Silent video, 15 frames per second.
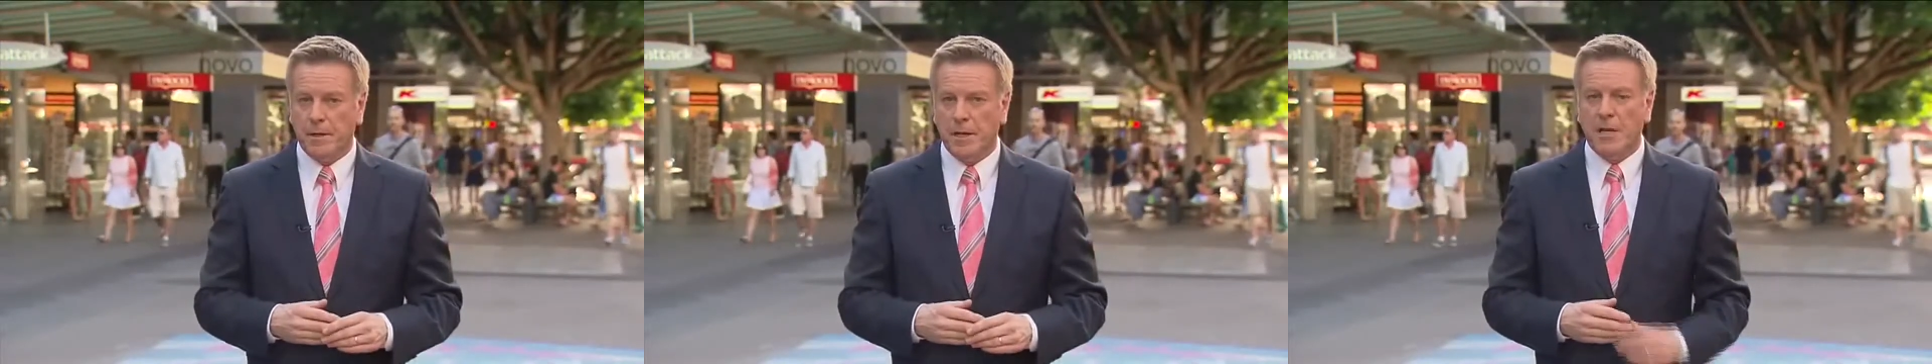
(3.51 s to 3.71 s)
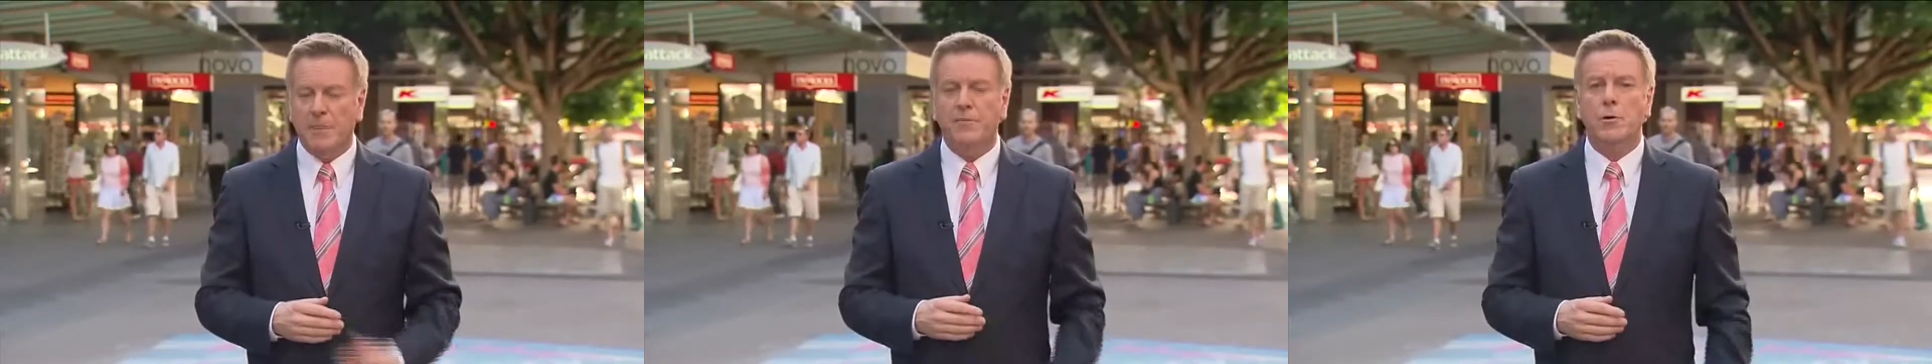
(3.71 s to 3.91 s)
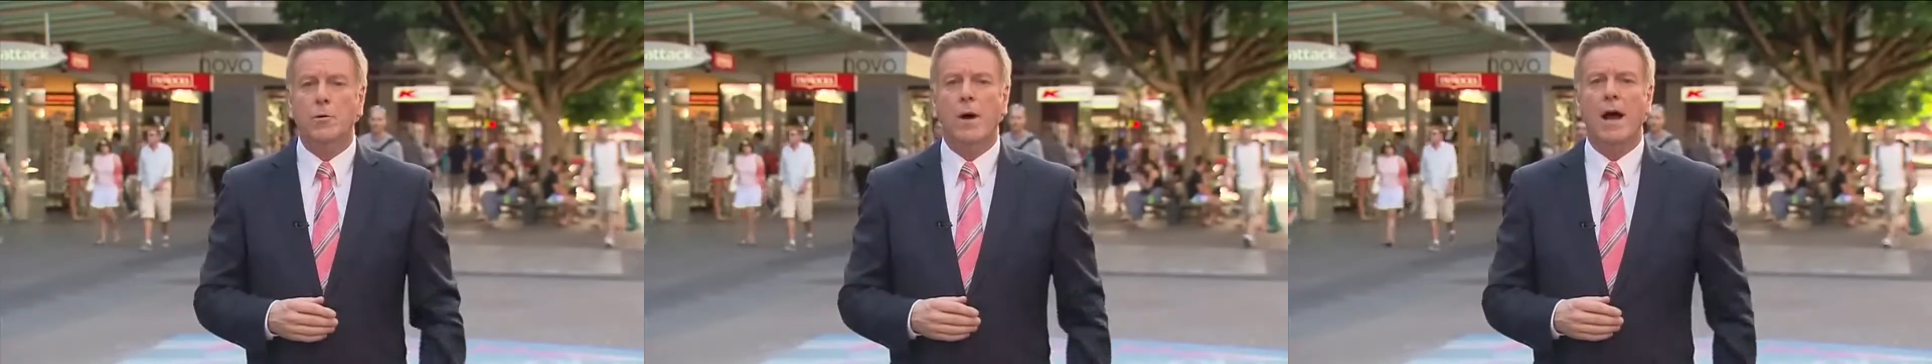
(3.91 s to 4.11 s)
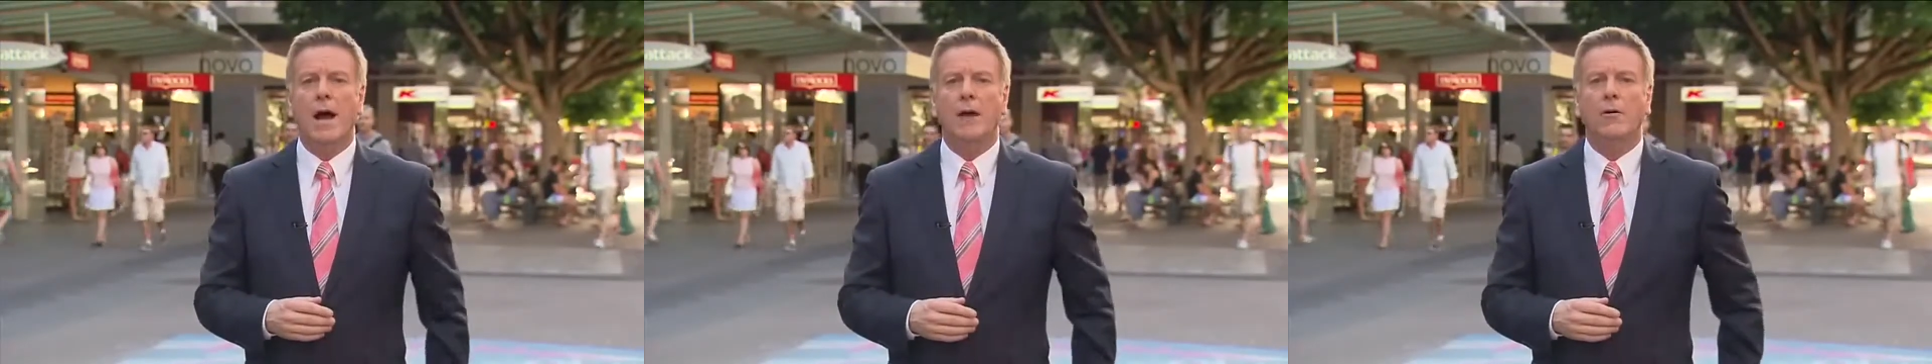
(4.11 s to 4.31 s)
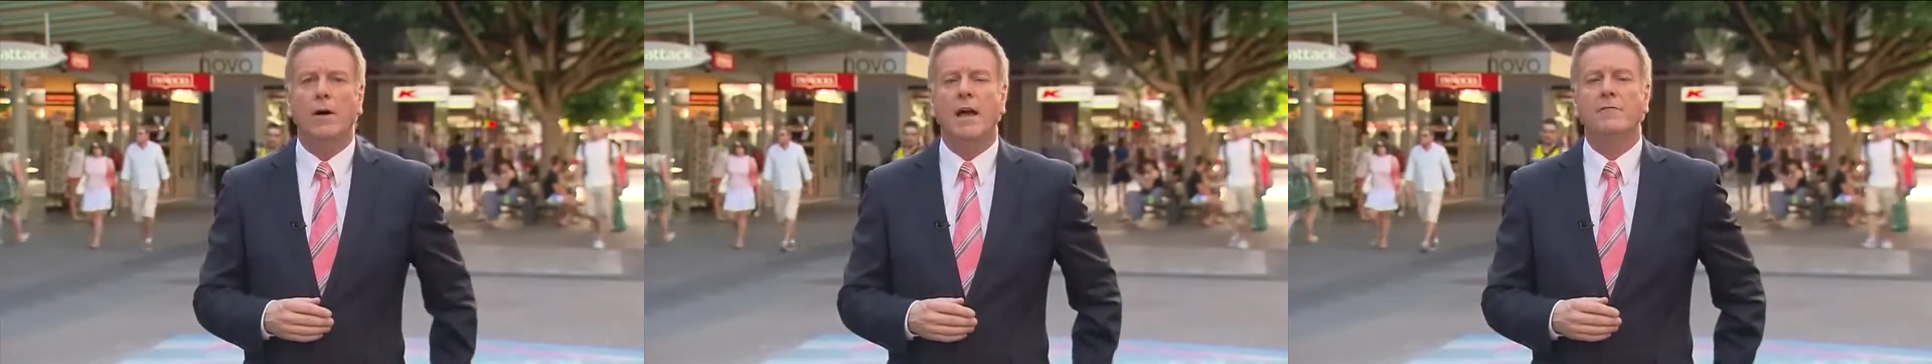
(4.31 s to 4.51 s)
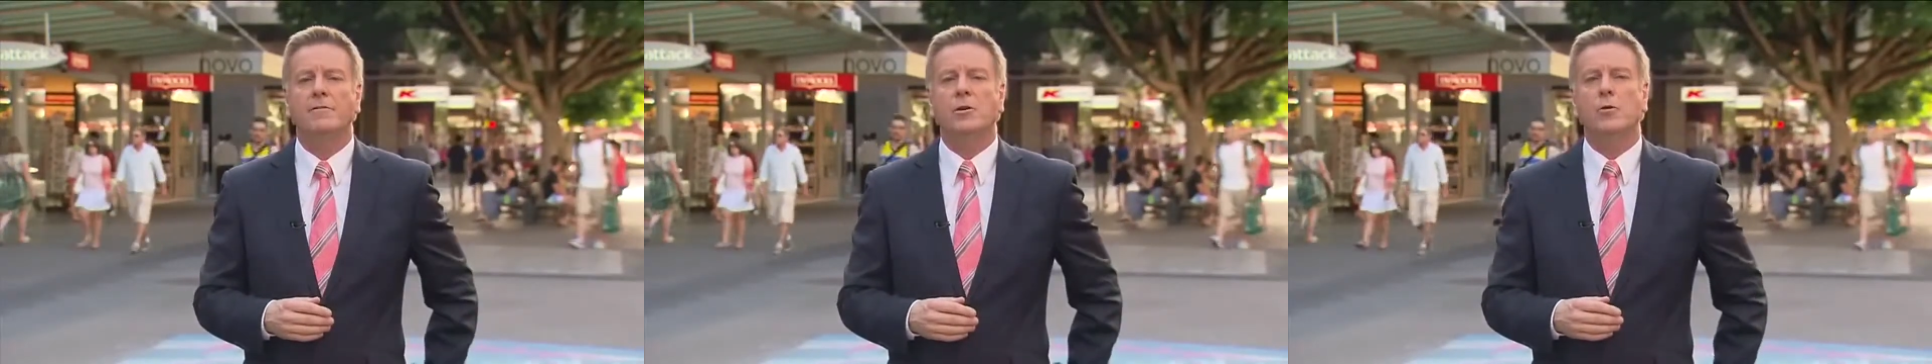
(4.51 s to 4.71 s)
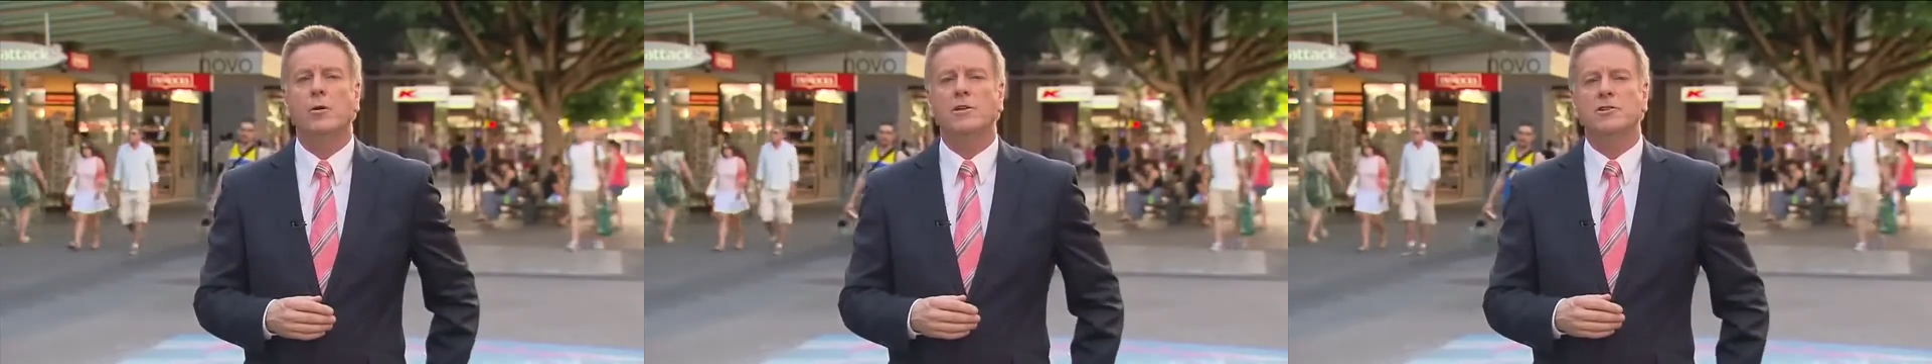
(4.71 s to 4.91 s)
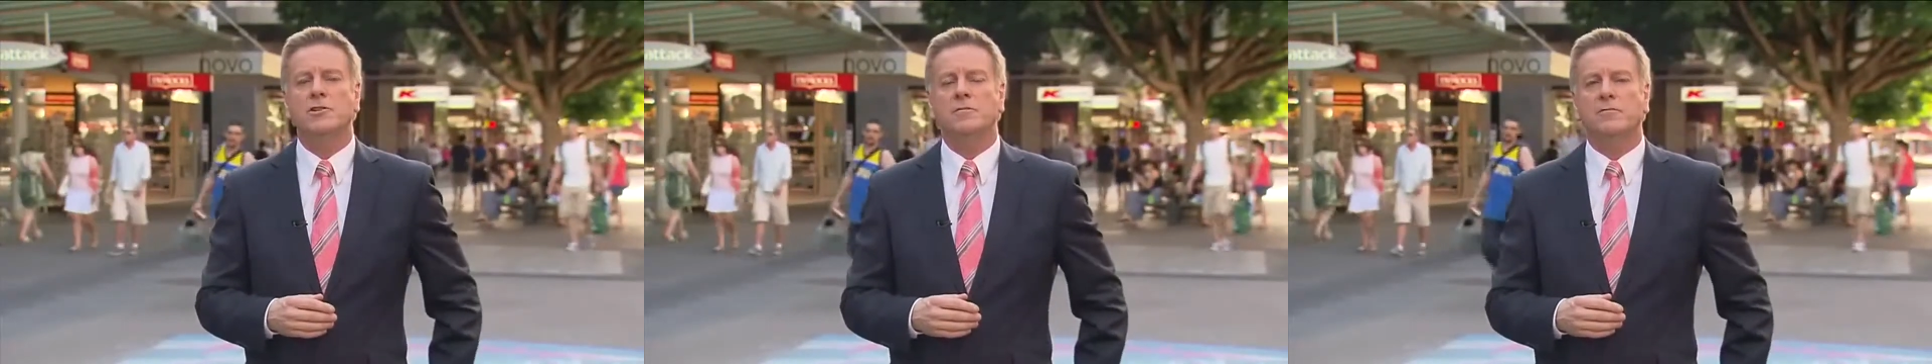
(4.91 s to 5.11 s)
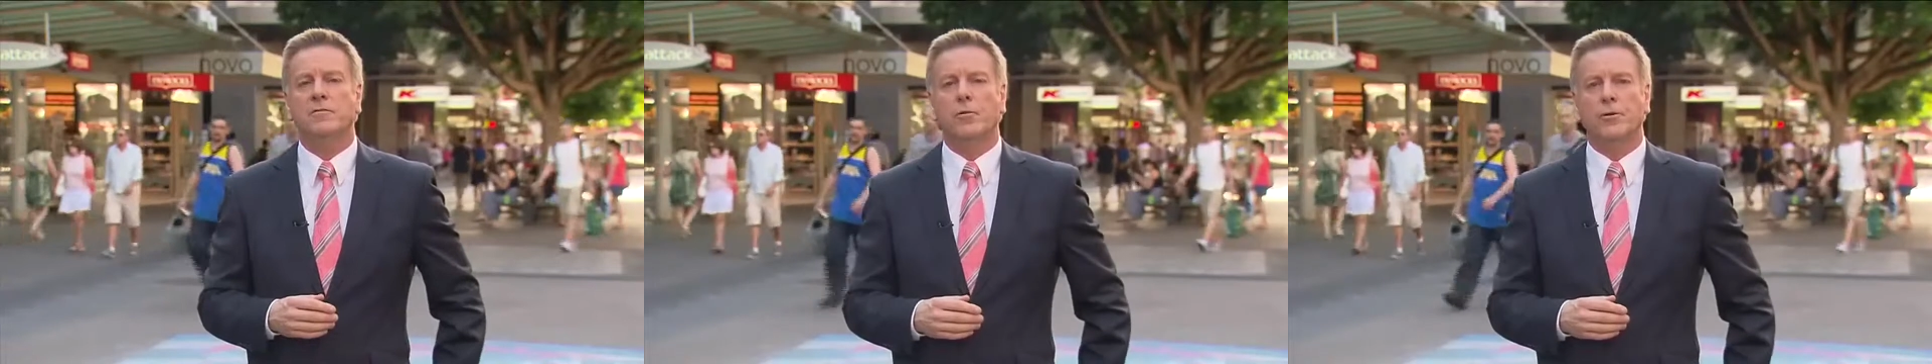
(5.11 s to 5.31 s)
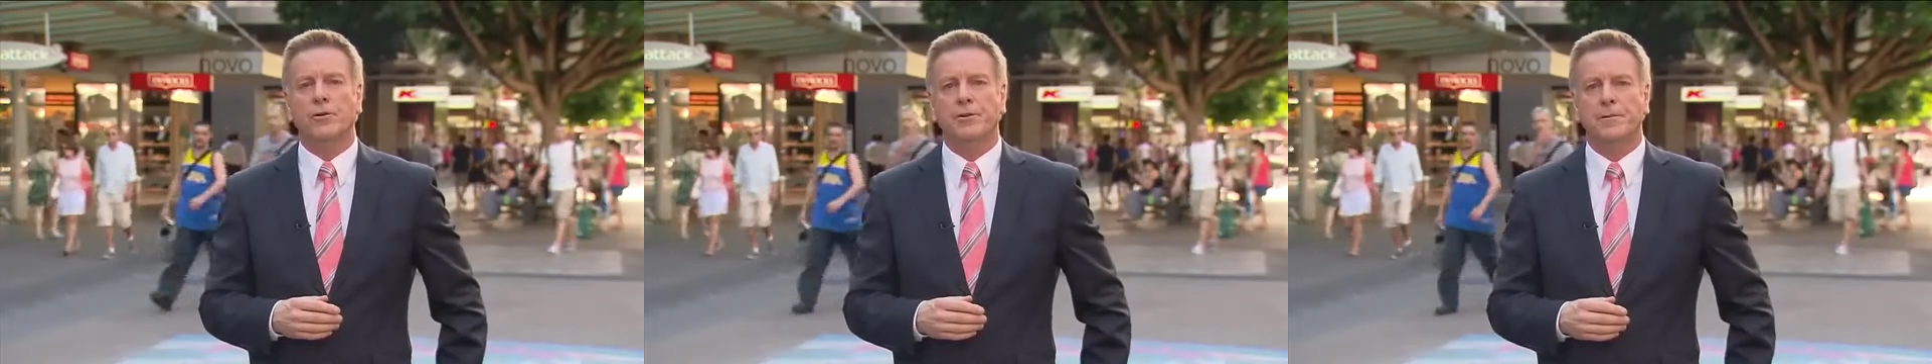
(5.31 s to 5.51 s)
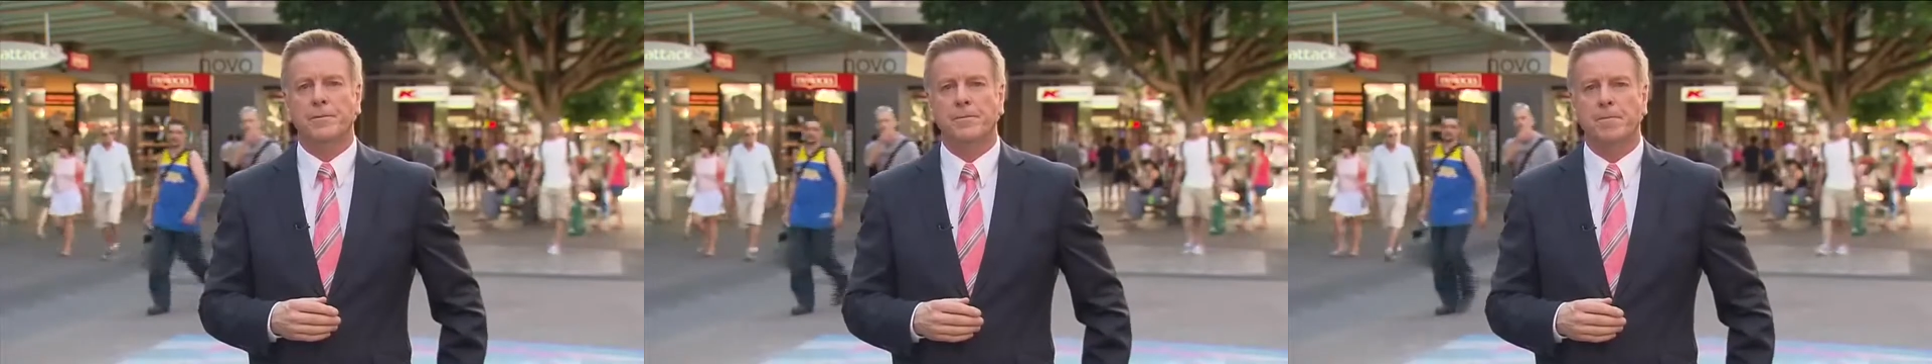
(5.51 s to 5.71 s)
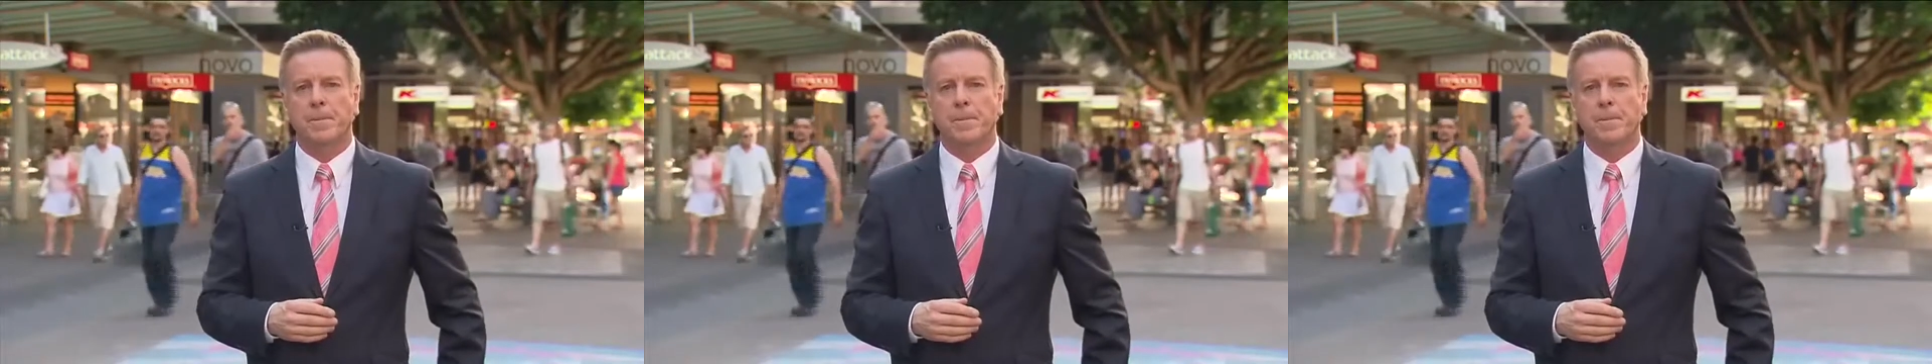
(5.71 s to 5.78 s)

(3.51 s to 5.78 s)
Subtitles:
If you are, I have a question for you.